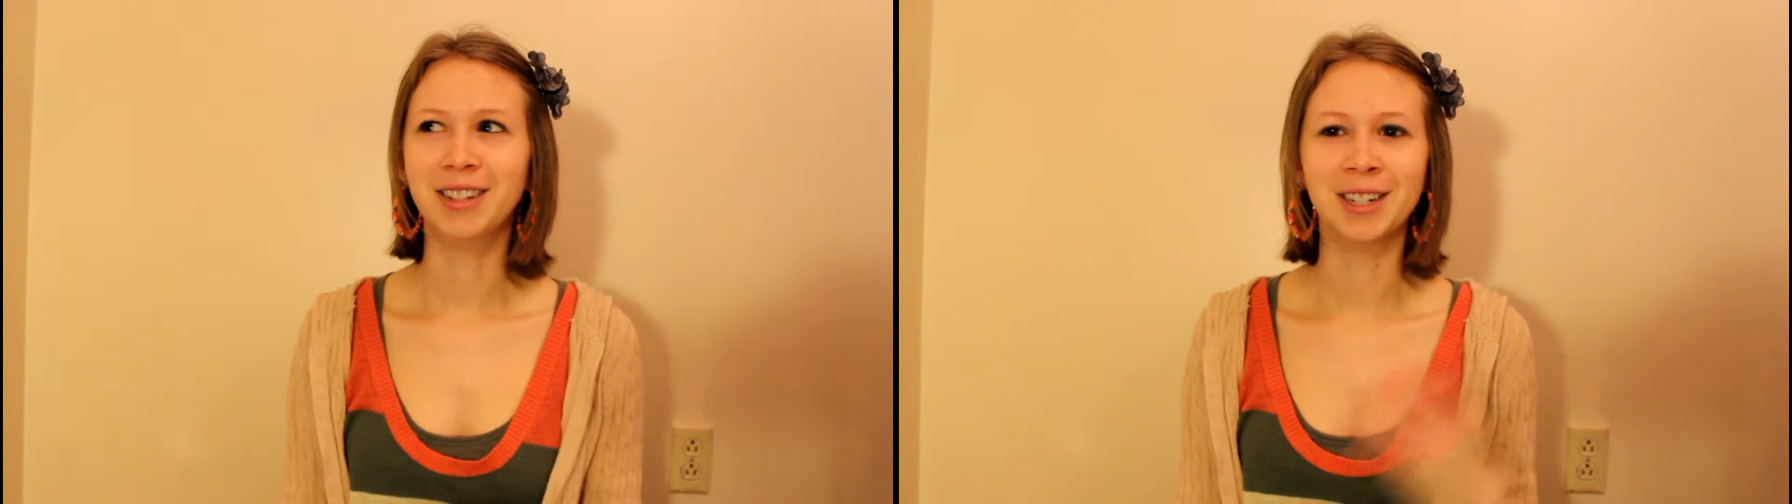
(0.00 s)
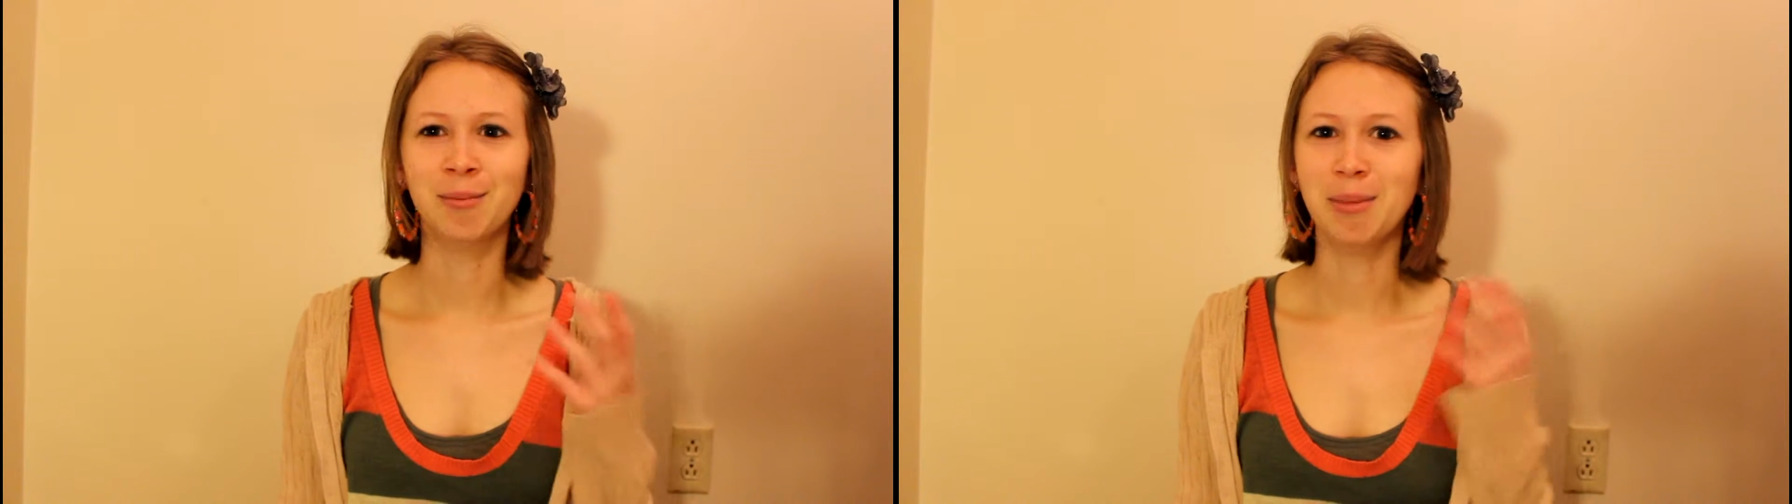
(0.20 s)

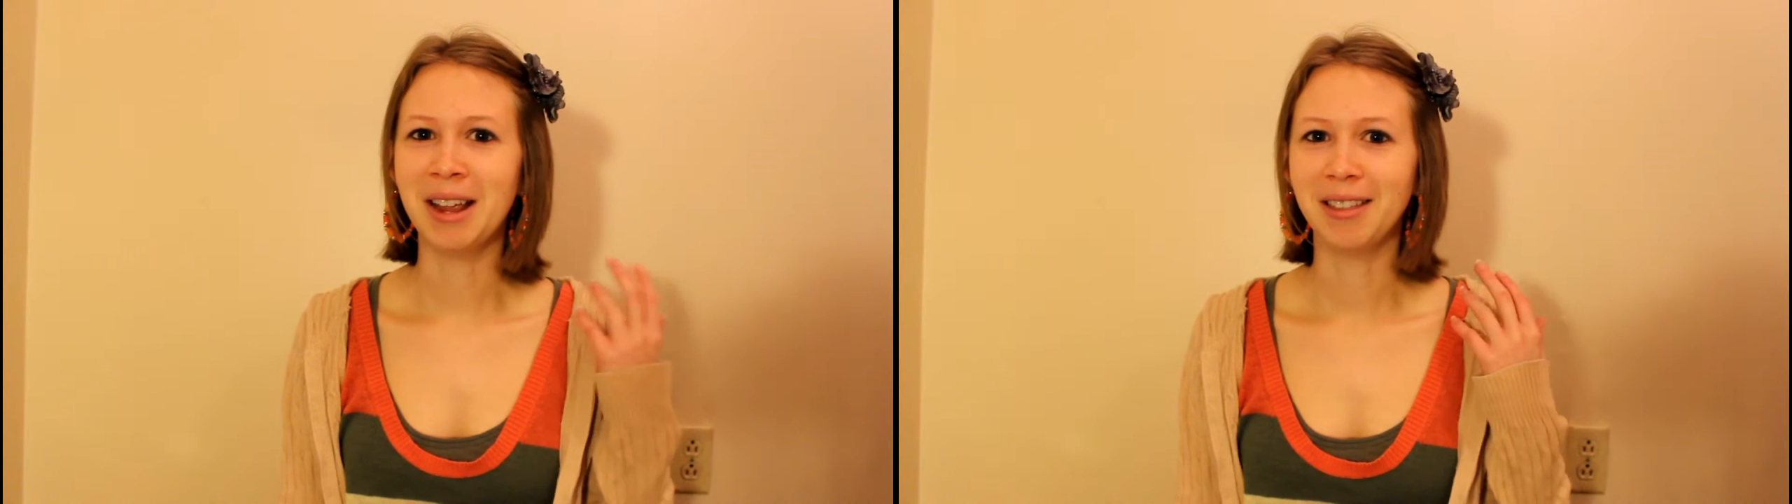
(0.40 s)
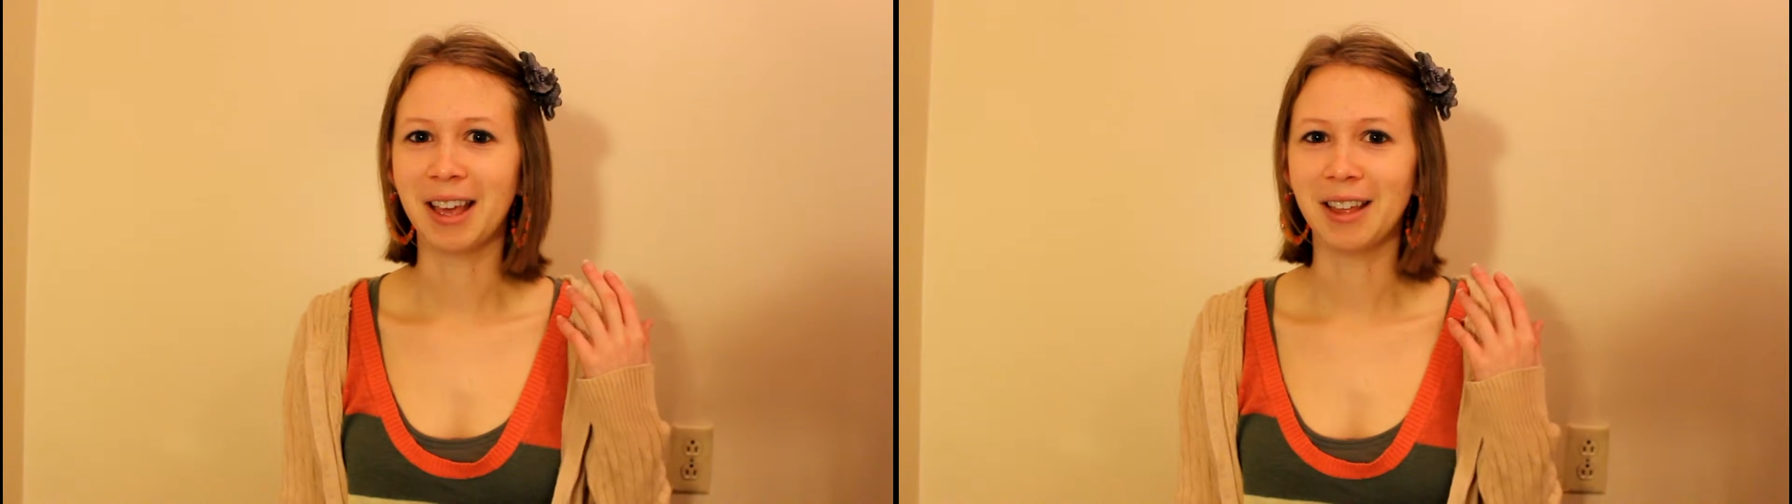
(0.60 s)
didn't
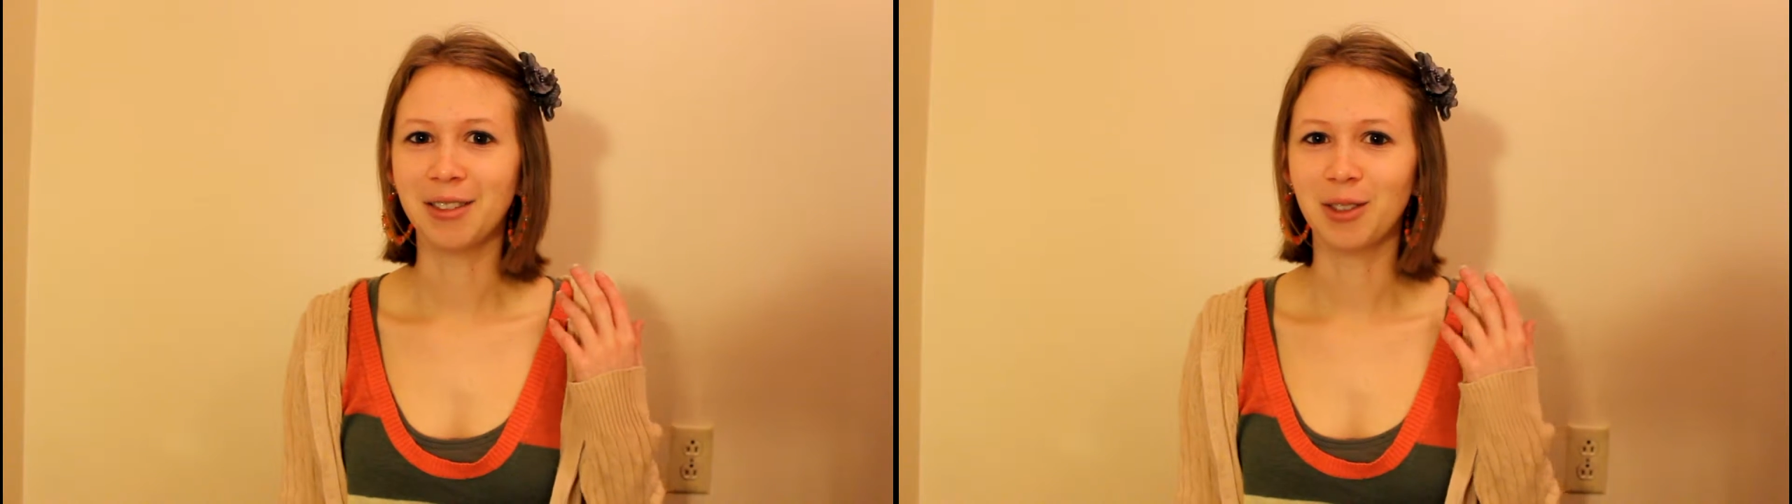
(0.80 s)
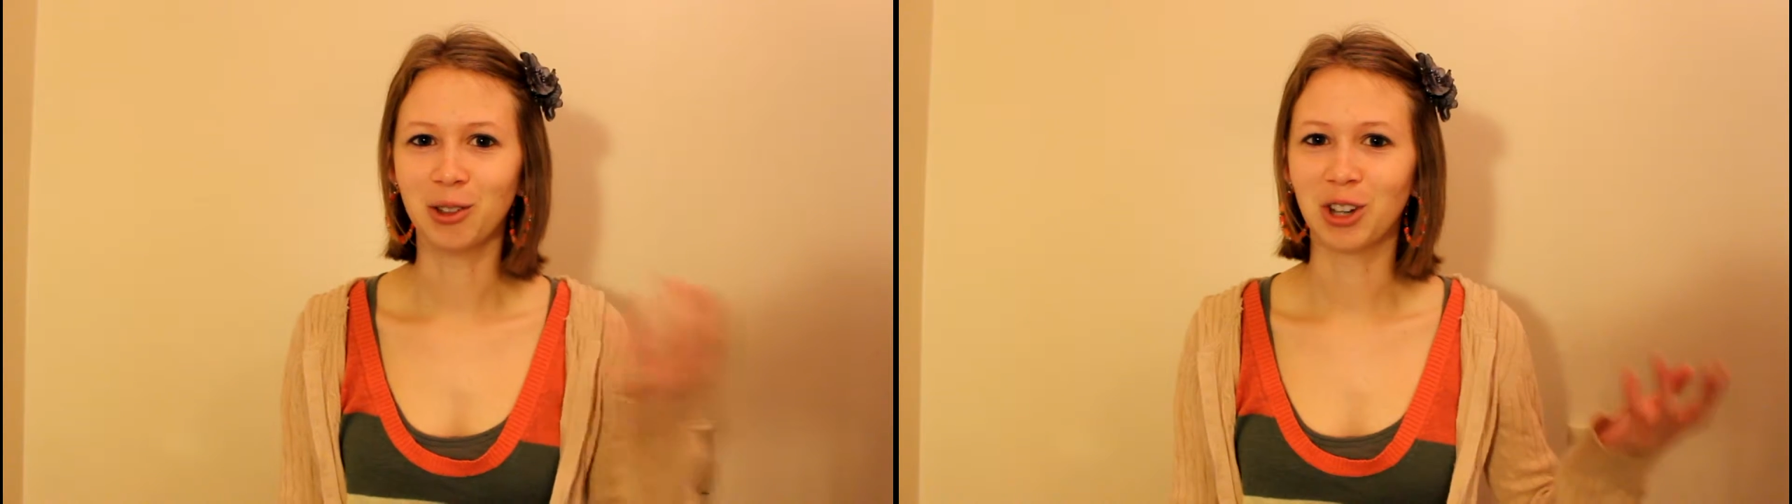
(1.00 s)
mean
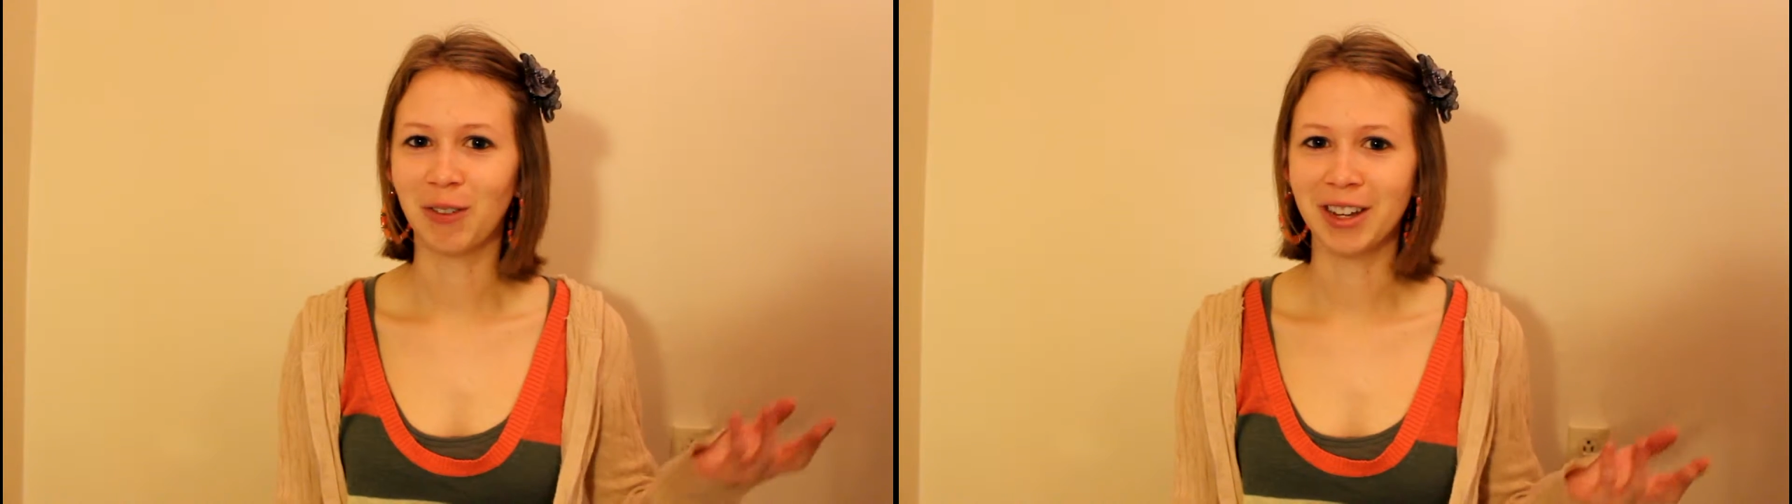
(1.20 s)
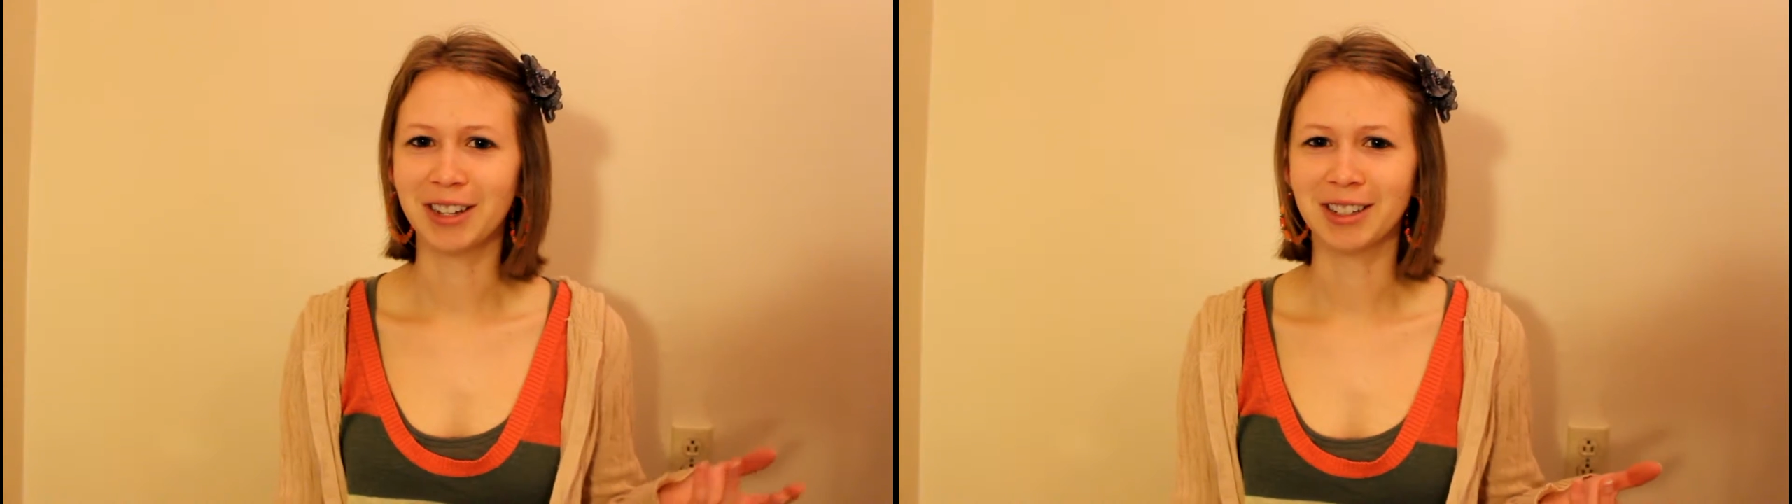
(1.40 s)
that the
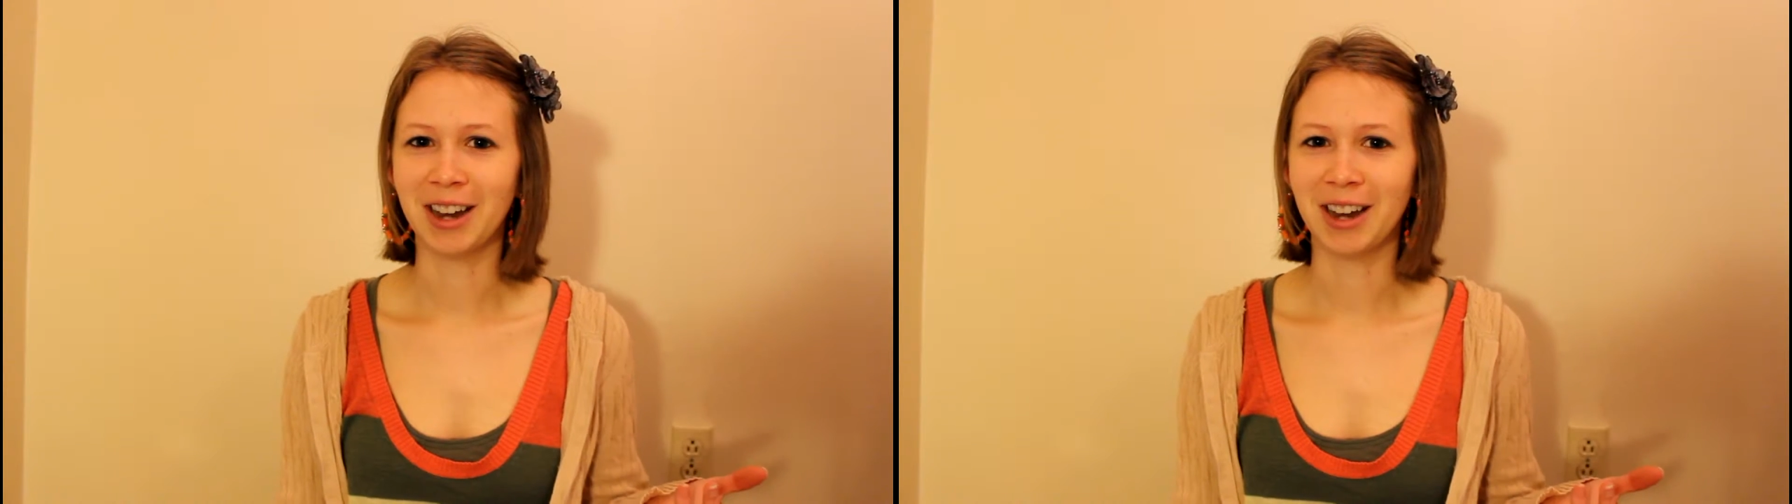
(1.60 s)
starving kids